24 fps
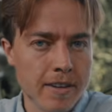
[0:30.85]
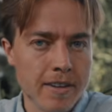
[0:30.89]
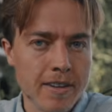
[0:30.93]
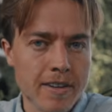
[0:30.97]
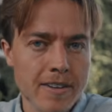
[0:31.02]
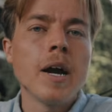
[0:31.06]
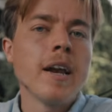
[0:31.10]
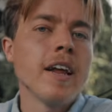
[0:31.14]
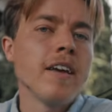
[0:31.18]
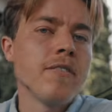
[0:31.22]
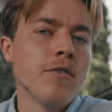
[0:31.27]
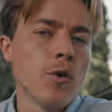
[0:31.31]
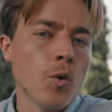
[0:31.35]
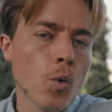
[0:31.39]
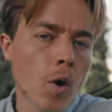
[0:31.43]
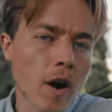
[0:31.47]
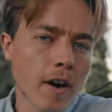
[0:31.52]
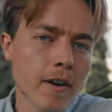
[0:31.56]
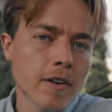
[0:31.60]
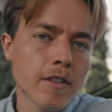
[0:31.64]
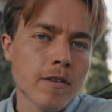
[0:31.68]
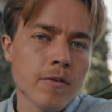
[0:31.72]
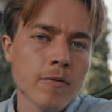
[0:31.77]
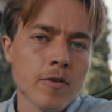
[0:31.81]
But if you
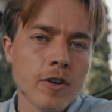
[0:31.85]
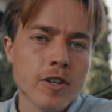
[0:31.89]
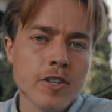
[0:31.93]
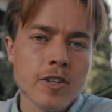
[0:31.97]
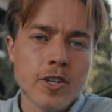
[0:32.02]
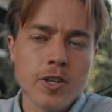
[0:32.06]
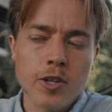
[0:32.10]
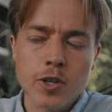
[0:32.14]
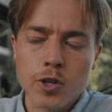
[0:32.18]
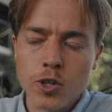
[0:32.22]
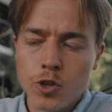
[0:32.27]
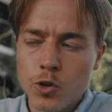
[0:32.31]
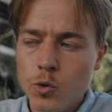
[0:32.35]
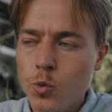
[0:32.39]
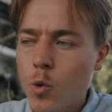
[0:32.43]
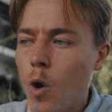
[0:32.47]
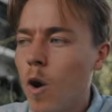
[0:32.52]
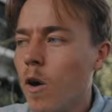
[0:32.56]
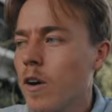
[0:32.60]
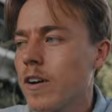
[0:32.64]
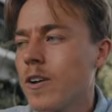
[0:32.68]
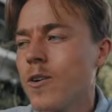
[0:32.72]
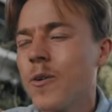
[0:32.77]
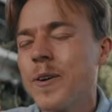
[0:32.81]
are on the free tier, you
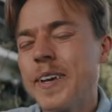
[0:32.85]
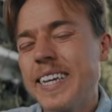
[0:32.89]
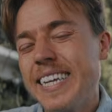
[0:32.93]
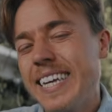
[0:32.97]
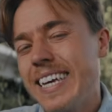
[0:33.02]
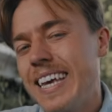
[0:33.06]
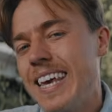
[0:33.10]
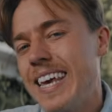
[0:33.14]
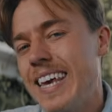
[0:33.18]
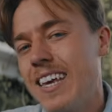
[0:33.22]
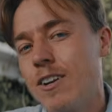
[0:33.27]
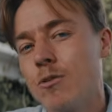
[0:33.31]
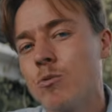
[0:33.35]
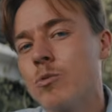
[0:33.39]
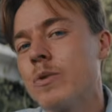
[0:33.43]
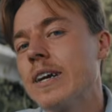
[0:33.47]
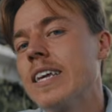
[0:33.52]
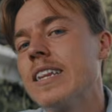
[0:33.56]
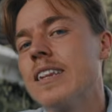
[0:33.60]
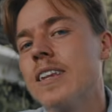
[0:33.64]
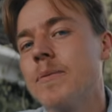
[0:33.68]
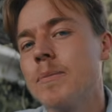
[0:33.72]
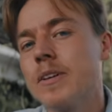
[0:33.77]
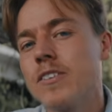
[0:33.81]
are going to hit
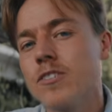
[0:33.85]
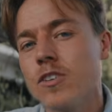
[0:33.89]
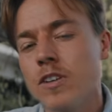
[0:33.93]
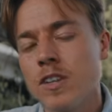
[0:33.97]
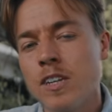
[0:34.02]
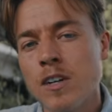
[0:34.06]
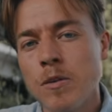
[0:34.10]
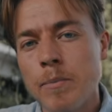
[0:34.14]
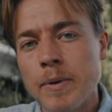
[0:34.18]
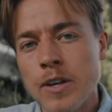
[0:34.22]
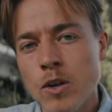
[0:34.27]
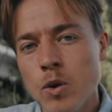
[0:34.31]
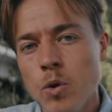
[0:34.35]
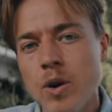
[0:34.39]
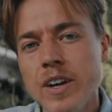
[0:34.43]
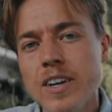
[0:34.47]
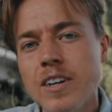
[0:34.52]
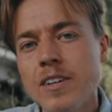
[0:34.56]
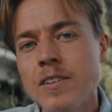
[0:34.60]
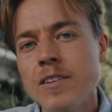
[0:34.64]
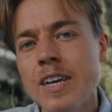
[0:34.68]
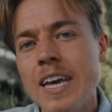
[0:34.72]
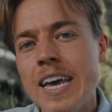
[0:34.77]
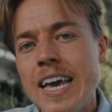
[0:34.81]
rate limits a little bit
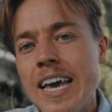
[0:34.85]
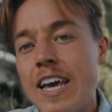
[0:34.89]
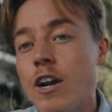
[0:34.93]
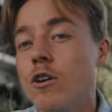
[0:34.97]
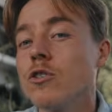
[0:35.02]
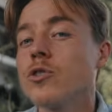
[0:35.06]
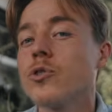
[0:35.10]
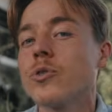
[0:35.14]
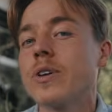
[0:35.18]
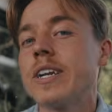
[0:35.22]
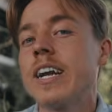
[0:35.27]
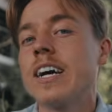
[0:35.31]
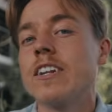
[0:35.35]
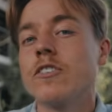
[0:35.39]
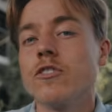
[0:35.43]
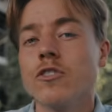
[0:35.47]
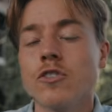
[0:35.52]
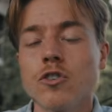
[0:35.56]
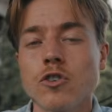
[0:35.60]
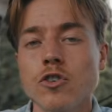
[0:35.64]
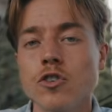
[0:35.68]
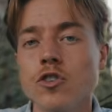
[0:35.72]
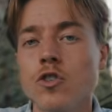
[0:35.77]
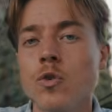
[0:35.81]
quicker. It also cannot
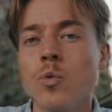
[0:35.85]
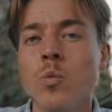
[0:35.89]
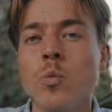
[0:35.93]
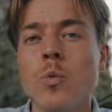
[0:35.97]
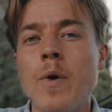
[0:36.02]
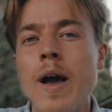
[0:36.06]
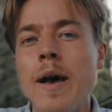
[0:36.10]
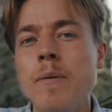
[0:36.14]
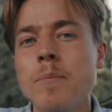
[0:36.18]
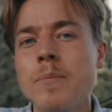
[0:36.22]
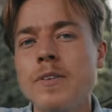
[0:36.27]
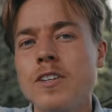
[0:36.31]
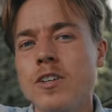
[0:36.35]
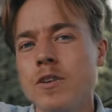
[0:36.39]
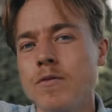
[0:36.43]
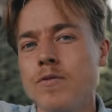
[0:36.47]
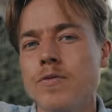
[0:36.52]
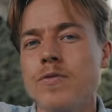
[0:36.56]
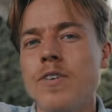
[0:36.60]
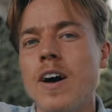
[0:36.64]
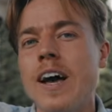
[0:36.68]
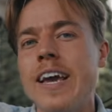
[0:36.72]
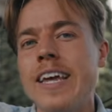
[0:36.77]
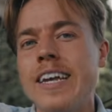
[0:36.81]
search the web to
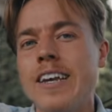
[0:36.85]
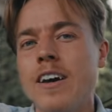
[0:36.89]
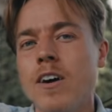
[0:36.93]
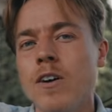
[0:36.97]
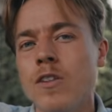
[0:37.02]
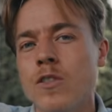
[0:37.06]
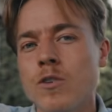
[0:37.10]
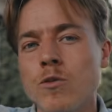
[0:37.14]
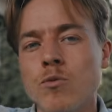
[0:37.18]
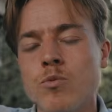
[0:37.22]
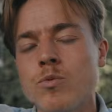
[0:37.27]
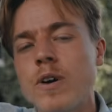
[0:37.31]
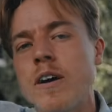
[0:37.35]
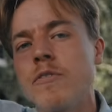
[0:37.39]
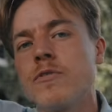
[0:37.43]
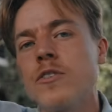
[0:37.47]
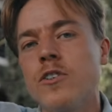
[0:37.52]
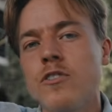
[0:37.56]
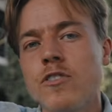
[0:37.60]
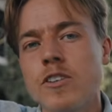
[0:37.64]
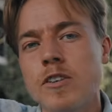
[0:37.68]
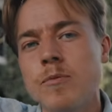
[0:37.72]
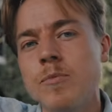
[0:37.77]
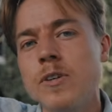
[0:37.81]
find other
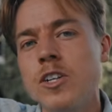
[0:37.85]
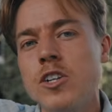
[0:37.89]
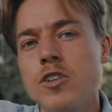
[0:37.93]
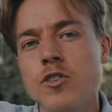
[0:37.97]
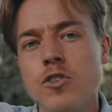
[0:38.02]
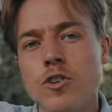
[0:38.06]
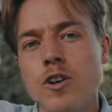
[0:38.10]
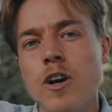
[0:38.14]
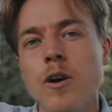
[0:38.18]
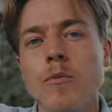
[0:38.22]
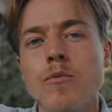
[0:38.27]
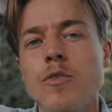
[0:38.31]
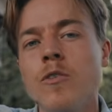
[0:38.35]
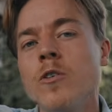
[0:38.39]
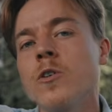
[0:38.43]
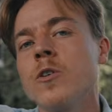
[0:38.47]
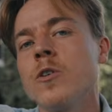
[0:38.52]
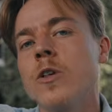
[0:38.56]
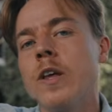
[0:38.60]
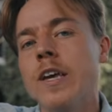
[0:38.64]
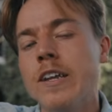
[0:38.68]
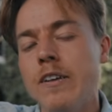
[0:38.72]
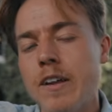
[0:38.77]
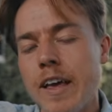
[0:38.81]
reference images or
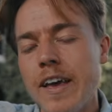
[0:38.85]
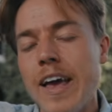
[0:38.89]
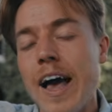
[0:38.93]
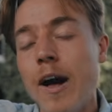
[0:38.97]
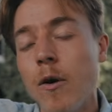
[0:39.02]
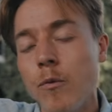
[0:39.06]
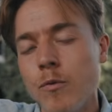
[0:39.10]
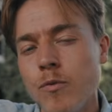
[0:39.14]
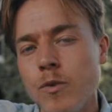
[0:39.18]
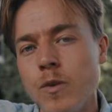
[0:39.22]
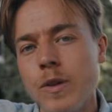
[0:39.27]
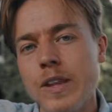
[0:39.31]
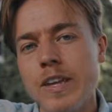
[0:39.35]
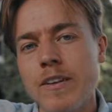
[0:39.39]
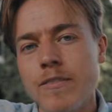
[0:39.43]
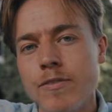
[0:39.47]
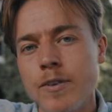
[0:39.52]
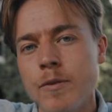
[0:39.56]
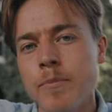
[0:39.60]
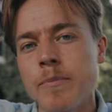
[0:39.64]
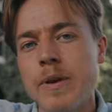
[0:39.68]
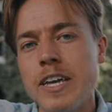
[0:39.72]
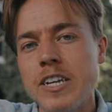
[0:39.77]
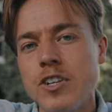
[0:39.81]
helpful
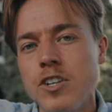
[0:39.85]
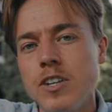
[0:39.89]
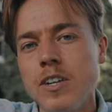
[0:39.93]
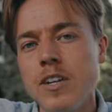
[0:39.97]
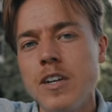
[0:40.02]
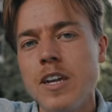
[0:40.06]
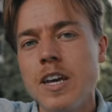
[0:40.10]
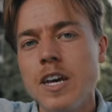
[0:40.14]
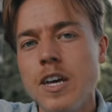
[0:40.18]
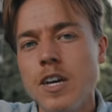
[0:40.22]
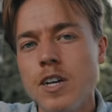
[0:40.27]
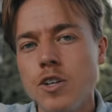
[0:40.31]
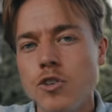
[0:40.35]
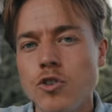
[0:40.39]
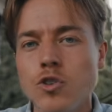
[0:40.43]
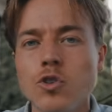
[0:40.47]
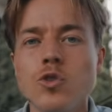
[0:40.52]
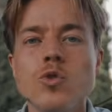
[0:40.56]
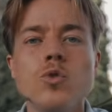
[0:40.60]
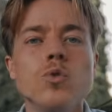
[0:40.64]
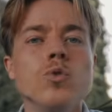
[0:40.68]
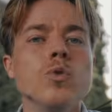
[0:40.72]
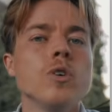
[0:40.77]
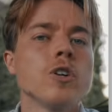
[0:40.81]
information
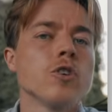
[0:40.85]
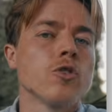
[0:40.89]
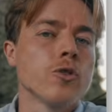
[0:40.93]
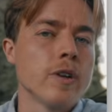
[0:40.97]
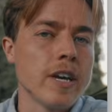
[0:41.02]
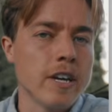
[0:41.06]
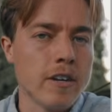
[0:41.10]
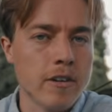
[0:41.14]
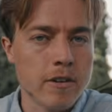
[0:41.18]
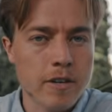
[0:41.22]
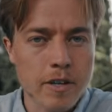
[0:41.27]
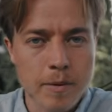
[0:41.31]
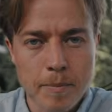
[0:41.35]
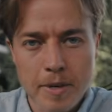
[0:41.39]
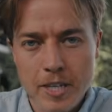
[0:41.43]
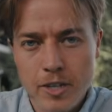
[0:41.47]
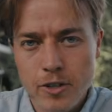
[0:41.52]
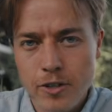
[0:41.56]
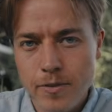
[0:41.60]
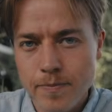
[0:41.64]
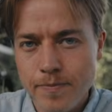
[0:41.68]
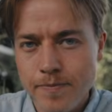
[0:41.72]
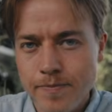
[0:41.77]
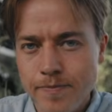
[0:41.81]
to create your
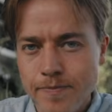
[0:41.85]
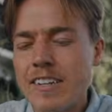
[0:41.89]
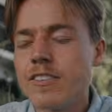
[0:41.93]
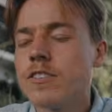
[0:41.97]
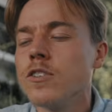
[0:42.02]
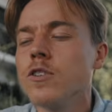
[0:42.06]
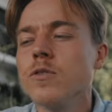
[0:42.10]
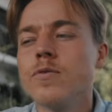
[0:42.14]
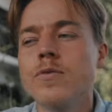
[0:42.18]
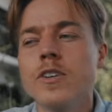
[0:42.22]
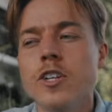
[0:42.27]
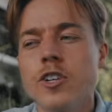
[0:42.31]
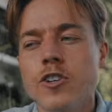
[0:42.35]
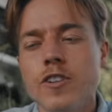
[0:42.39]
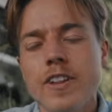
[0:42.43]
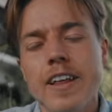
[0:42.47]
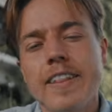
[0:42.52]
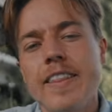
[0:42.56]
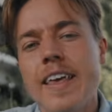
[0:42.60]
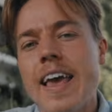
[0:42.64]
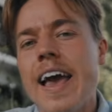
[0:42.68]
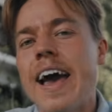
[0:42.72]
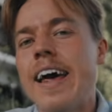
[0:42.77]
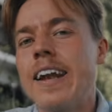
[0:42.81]
image. That's a new feature
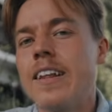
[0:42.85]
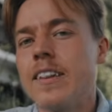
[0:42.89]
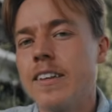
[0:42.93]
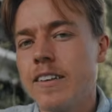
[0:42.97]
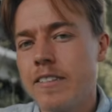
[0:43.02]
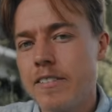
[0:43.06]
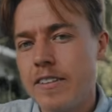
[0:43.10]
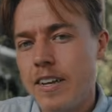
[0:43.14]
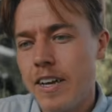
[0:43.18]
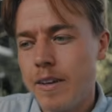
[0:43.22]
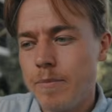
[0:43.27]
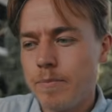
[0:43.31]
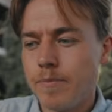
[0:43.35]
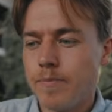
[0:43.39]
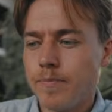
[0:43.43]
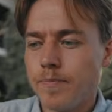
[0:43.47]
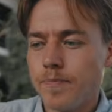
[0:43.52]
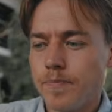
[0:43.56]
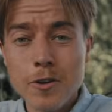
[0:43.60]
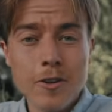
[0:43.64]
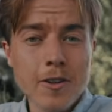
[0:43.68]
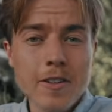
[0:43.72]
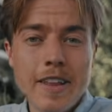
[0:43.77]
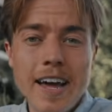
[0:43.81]
that they added this time.
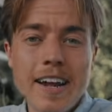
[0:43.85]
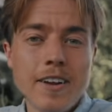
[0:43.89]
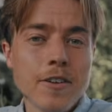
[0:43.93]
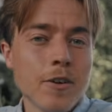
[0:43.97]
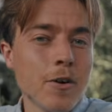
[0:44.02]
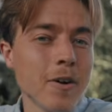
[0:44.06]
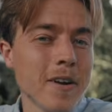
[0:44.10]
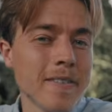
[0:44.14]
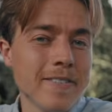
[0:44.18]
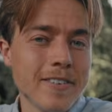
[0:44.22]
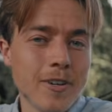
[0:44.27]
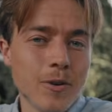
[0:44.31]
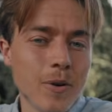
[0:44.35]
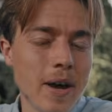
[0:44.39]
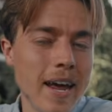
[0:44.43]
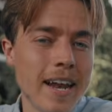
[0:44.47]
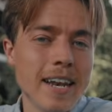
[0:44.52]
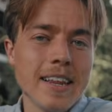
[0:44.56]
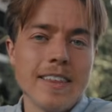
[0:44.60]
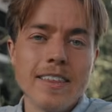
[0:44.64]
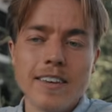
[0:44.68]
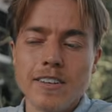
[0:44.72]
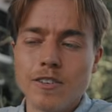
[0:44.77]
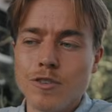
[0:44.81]
Other than that, you don't have to do
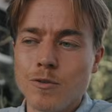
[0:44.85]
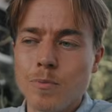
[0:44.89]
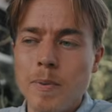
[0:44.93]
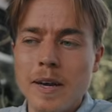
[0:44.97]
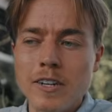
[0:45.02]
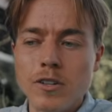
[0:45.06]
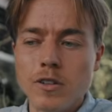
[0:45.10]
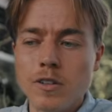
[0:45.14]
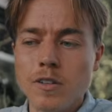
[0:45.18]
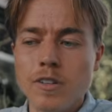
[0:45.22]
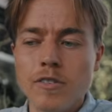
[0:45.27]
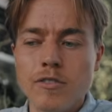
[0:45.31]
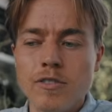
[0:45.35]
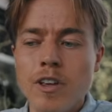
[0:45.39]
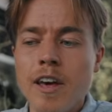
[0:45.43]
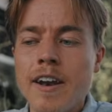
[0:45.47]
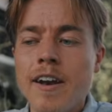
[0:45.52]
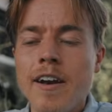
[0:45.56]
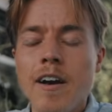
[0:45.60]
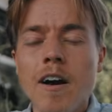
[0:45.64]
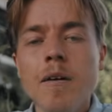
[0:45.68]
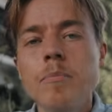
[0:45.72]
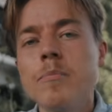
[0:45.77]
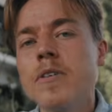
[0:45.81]
anything special to set
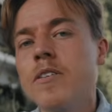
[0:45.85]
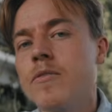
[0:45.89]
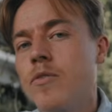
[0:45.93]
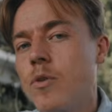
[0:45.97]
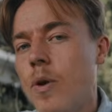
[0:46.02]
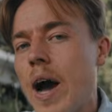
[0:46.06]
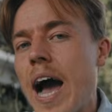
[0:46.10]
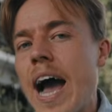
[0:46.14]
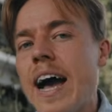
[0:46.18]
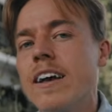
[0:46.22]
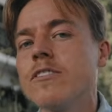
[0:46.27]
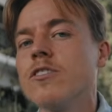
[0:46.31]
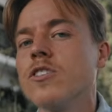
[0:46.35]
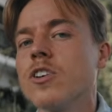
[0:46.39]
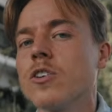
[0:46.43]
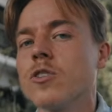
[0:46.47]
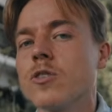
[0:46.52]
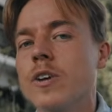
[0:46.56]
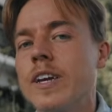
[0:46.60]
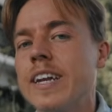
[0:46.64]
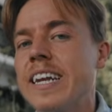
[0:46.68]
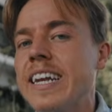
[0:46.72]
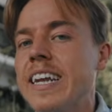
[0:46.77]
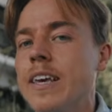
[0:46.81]
it up. If you ask to
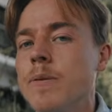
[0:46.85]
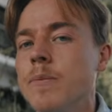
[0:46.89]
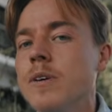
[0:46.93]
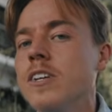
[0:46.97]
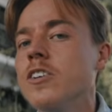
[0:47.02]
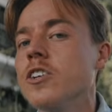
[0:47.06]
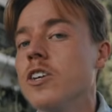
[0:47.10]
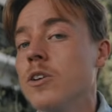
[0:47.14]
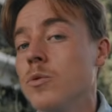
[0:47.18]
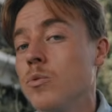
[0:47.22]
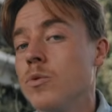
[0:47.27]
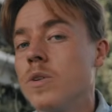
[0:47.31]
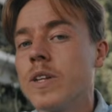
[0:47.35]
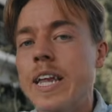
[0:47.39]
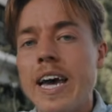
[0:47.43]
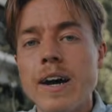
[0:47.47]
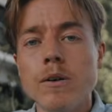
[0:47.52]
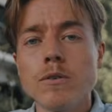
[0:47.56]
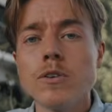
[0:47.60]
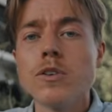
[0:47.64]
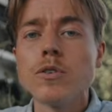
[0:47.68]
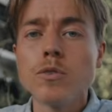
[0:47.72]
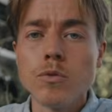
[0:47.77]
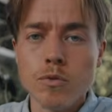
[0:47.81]
create an image, it will
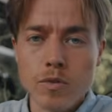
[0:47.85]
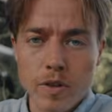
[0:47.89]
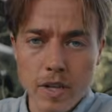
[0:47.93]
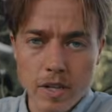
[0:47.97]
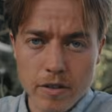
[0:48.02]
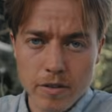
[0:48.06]
now use